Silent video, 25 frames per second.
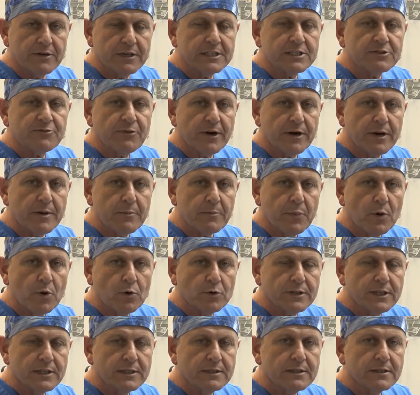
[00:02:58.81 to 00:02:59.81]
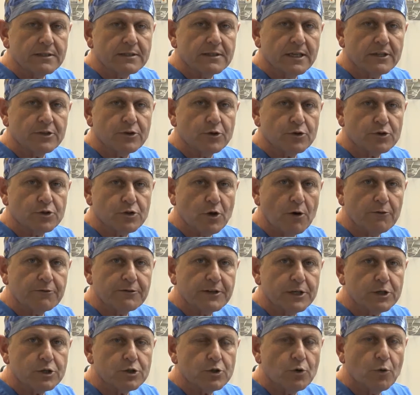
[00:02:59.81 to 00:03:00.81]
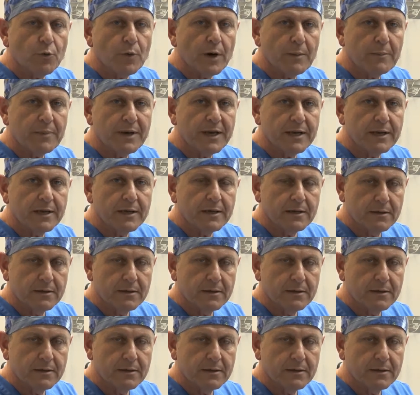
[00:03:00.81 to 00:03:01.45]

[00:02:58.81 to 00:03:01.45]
it's very important that your soft tissue will be